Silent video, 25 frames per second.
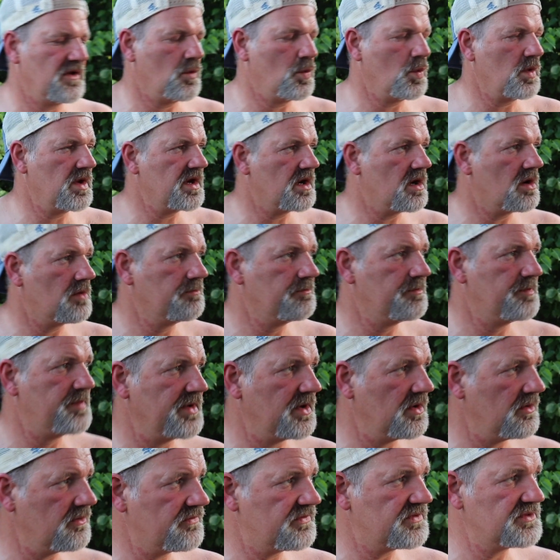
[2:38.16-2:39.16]
we are
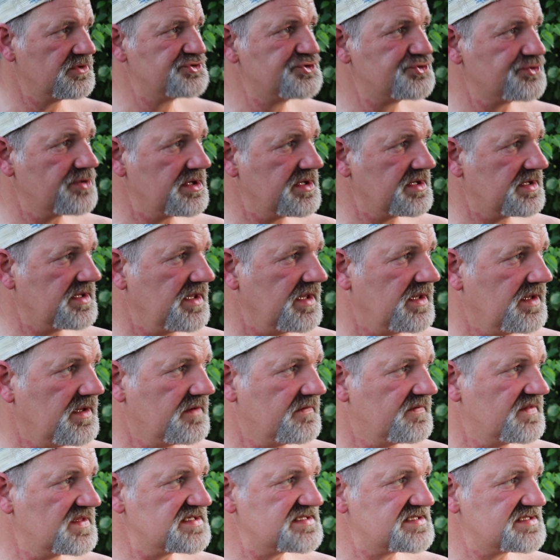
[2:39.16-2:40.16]
both
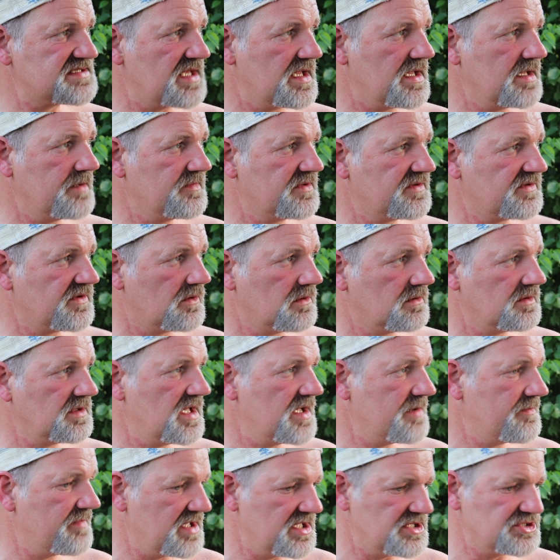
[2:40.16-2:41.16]
drinking the same adult
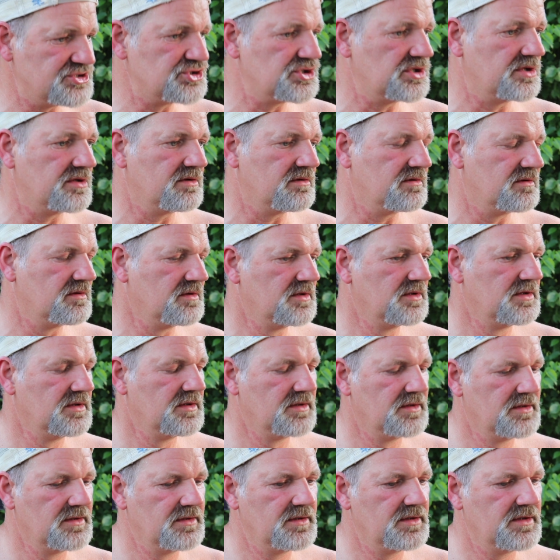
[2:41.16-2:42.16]
libation.
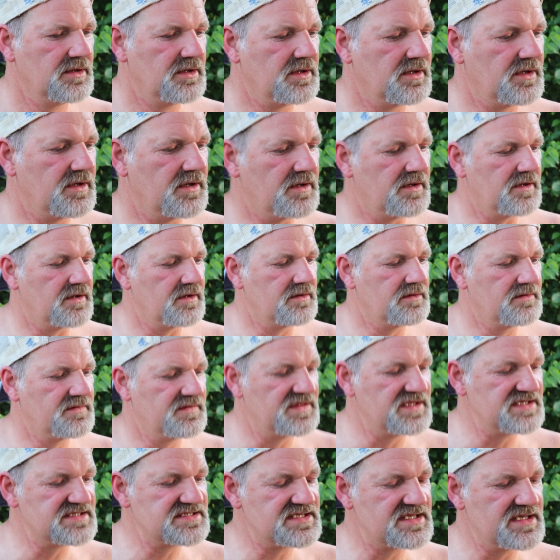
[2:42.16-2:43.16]

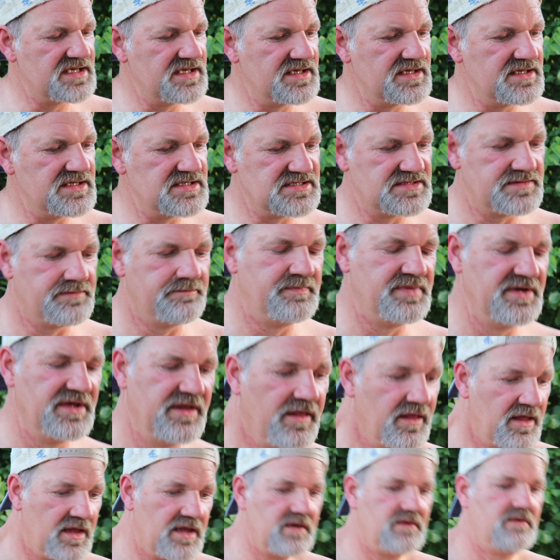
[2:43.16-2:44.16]
This is
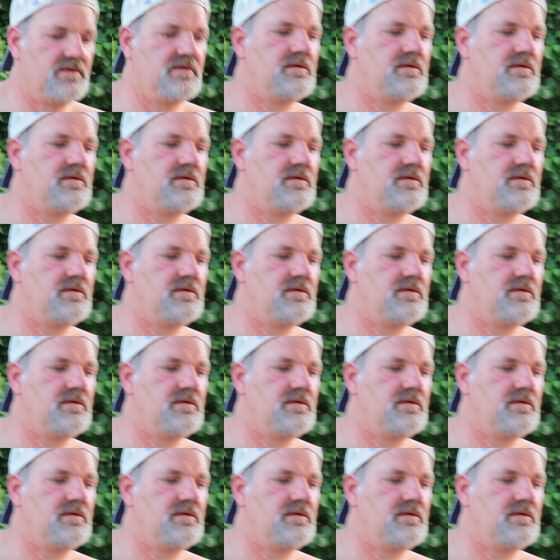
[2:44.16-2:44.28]
billet